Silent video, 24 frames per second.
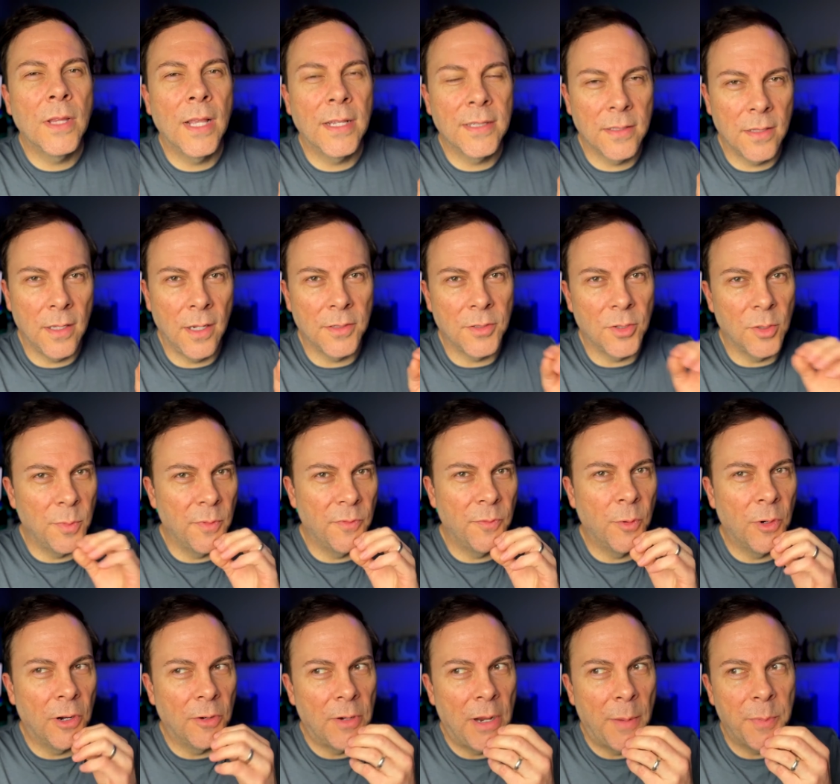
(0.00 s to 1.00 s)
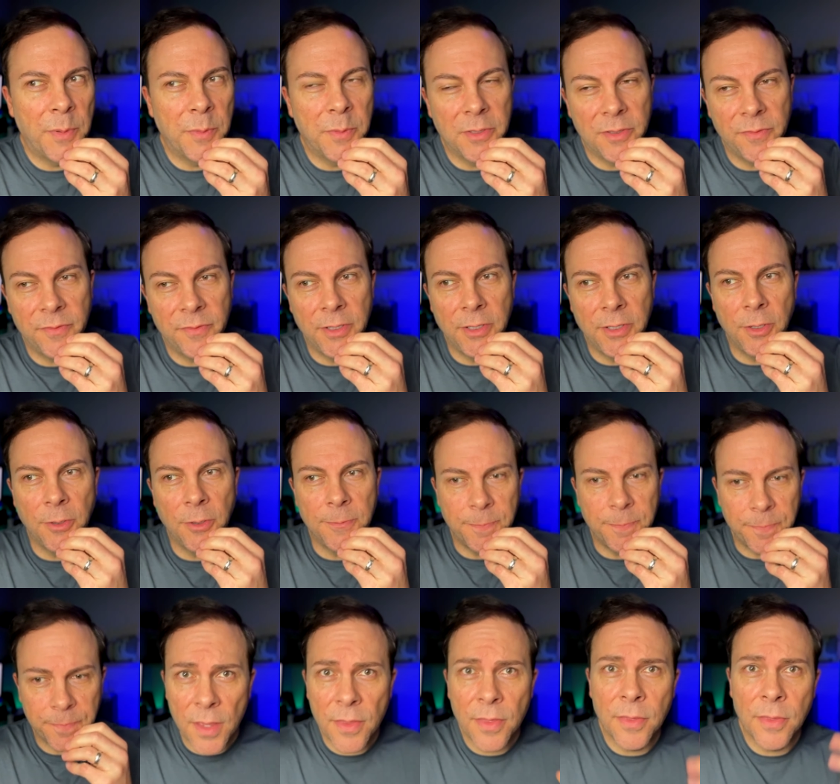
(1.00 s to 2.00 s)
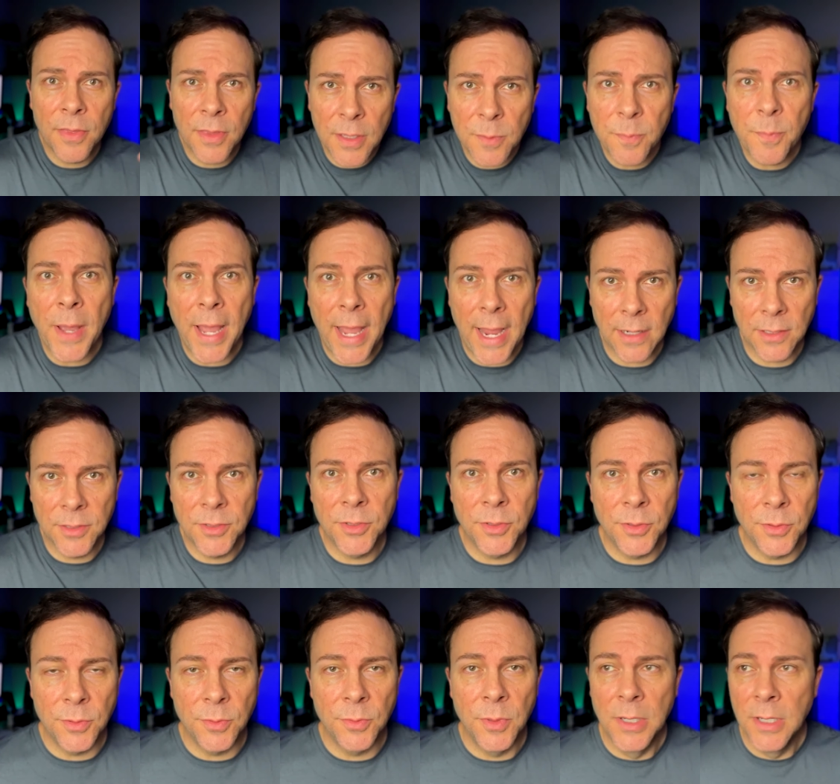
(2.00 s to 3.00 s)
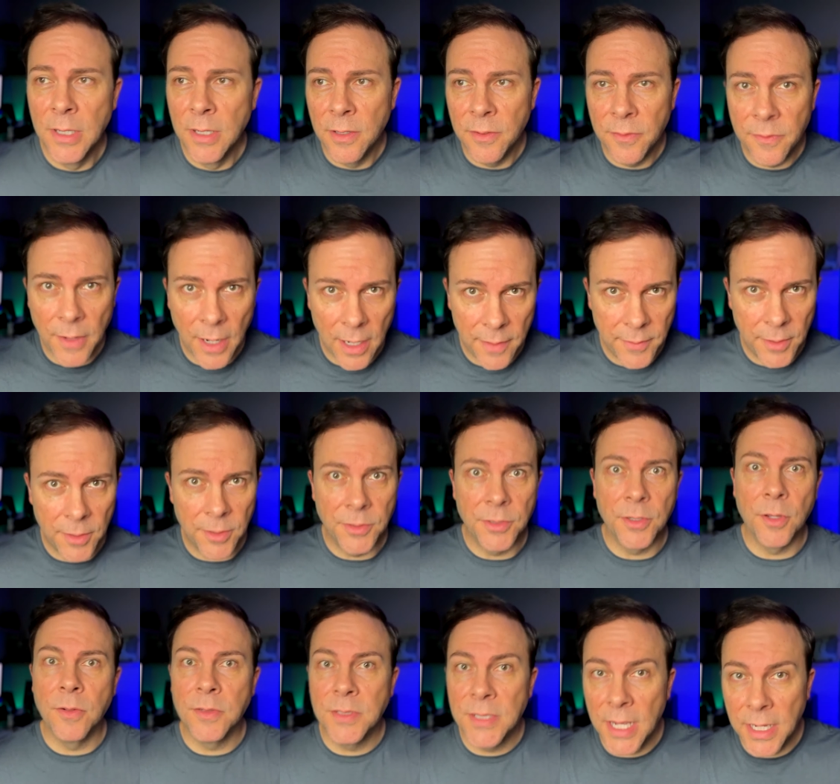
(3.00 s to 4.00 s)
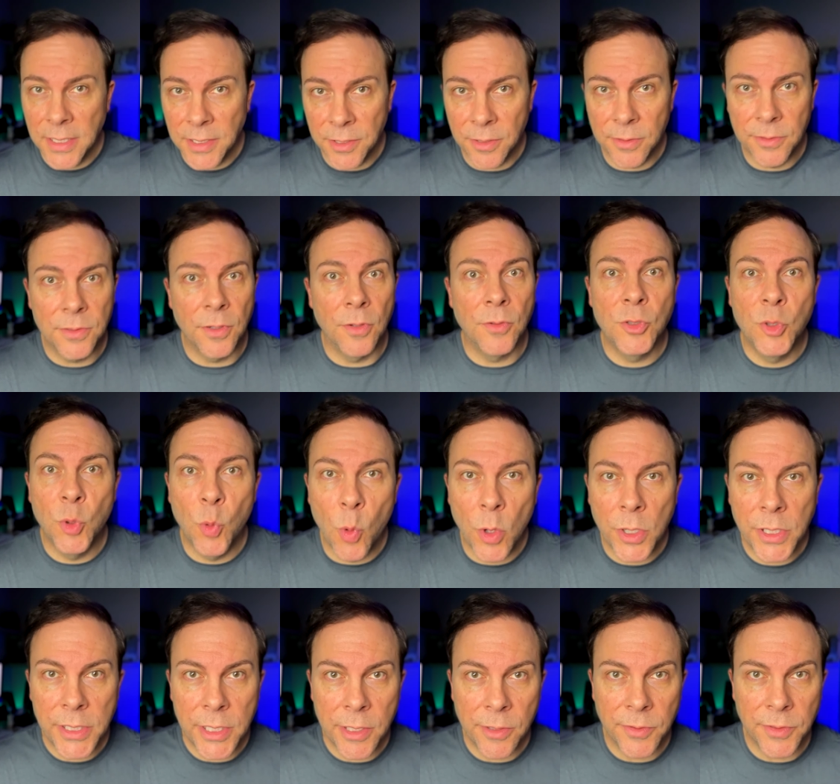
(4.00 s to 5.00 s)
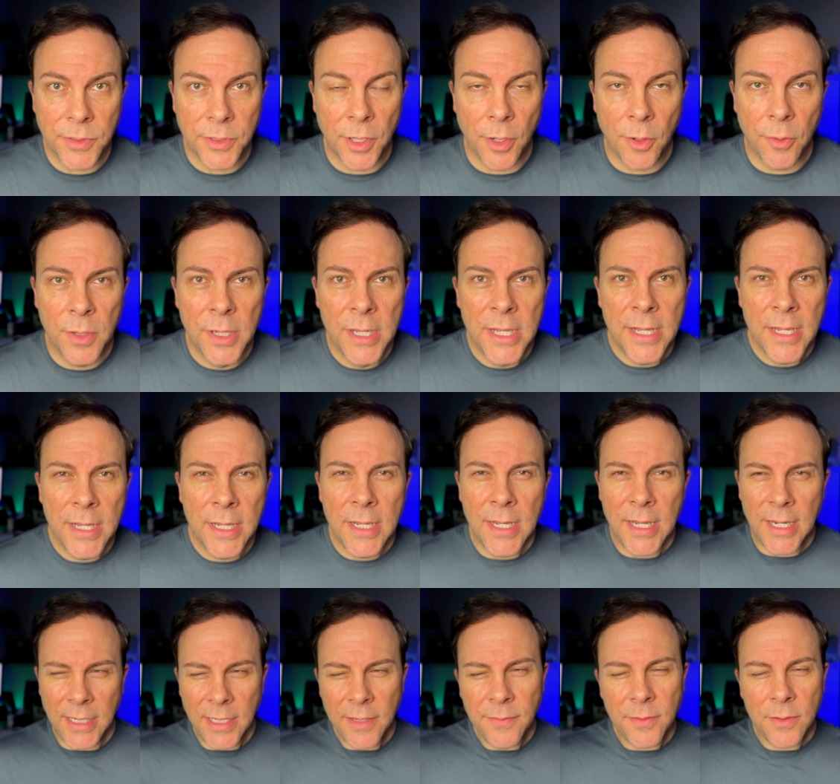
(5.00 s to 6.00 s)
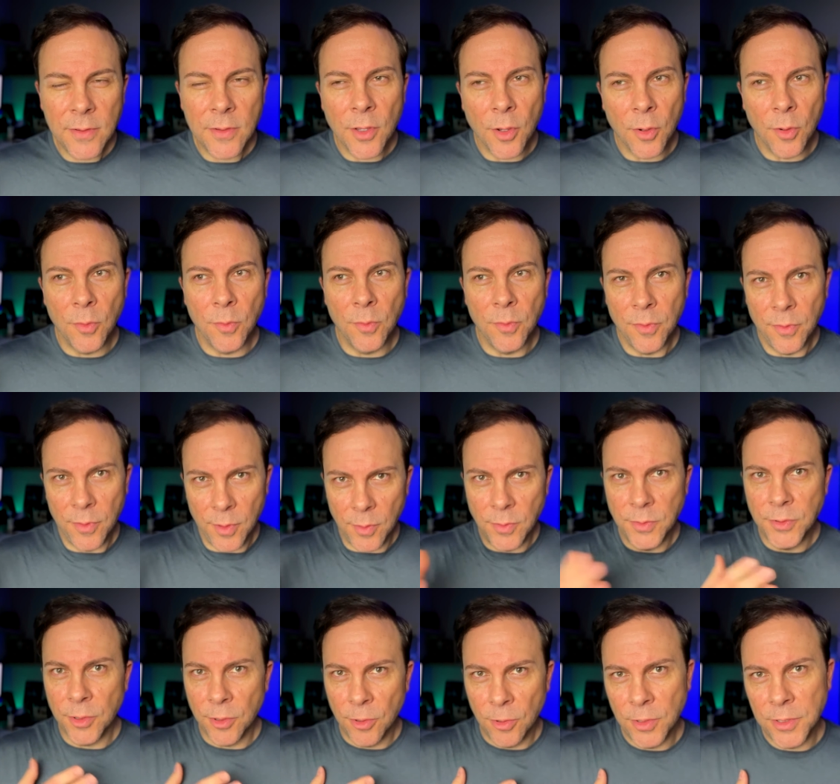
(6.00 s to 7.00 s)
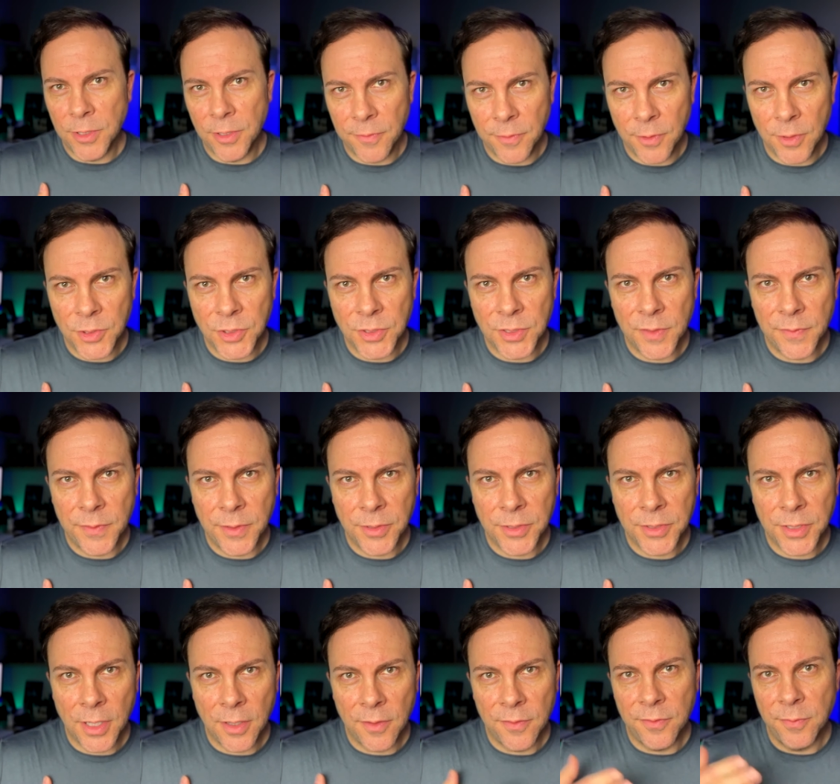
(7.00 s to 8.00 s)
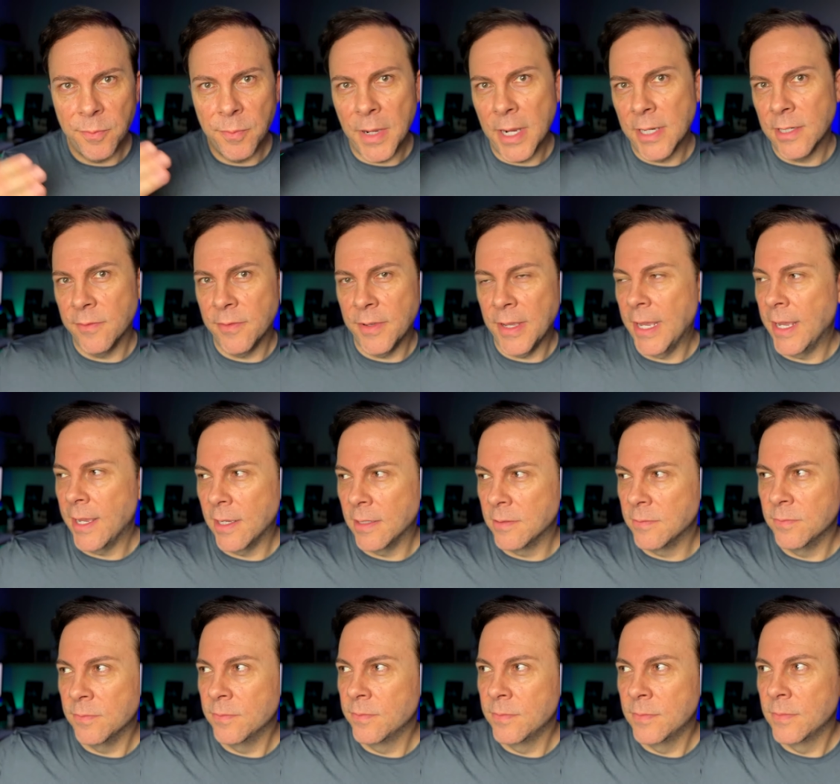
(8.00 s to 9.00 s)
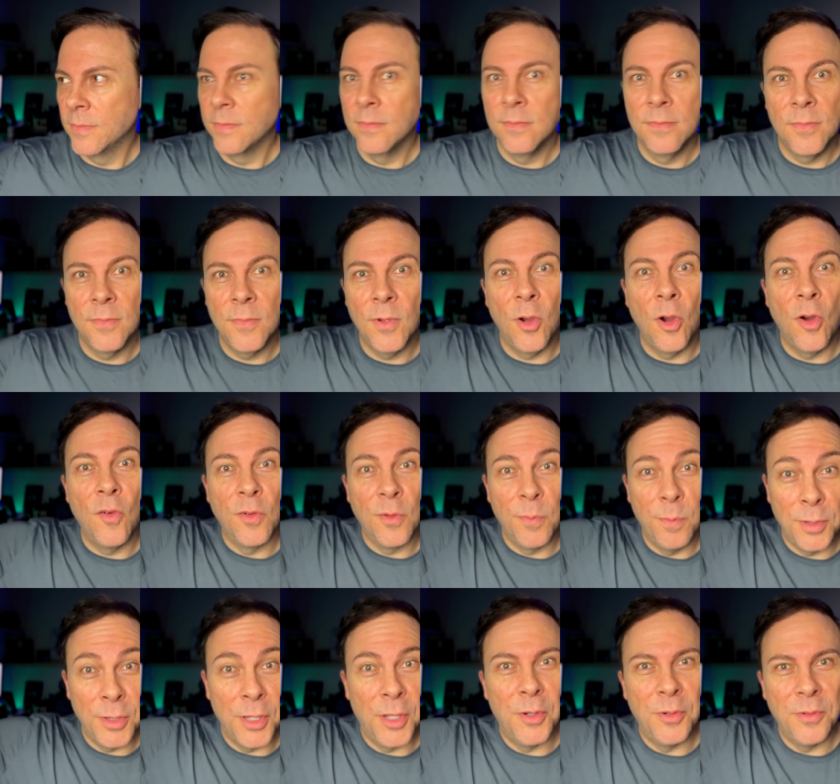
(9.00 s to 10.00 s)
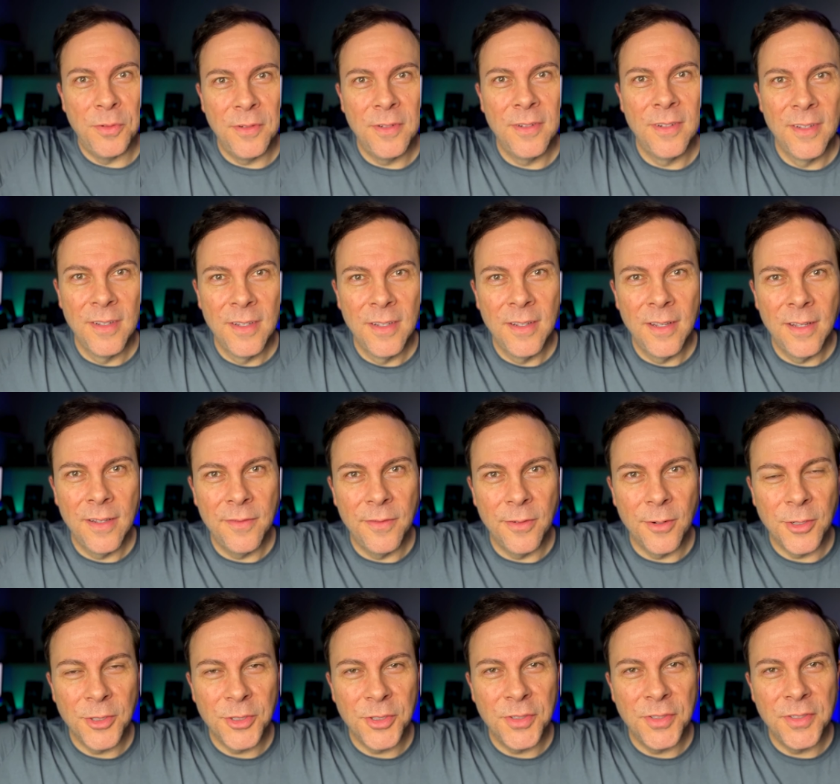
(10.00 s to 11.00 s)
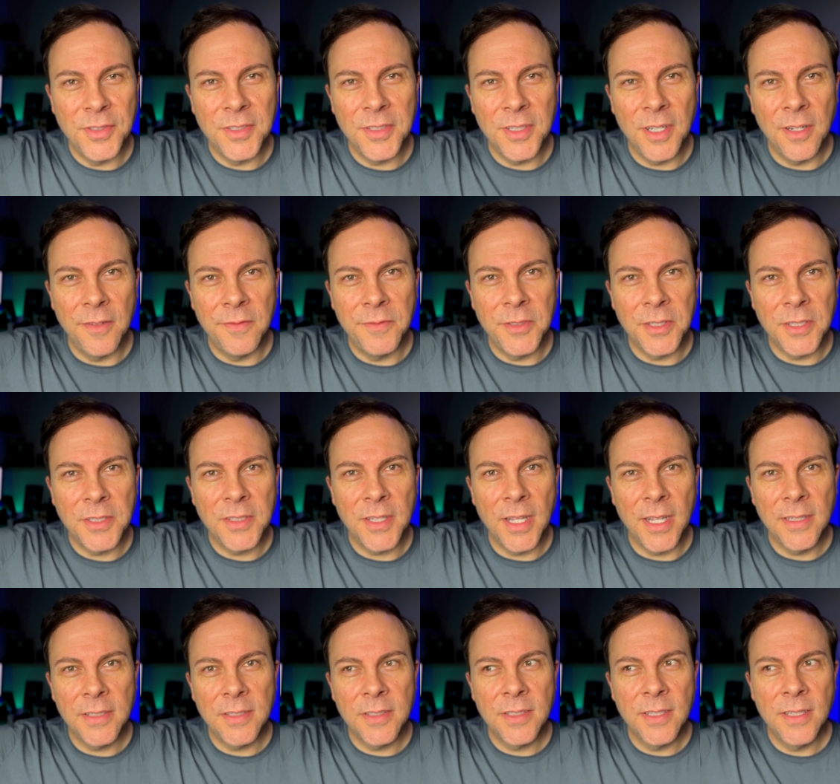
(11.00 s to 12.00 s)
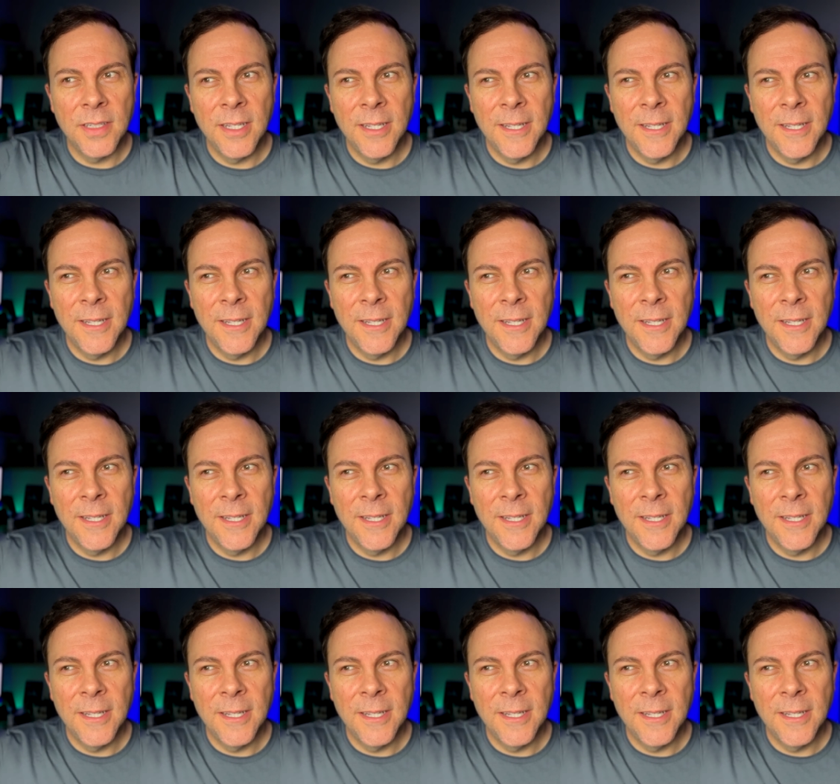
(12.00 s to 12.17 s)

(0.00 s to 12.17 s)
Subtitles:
last thought, though, before I wrap up this video. Think back to 5 years ago, 10 years ago, 20 years ago. And even though those earlier versions of yourself might have had overblown versions of success,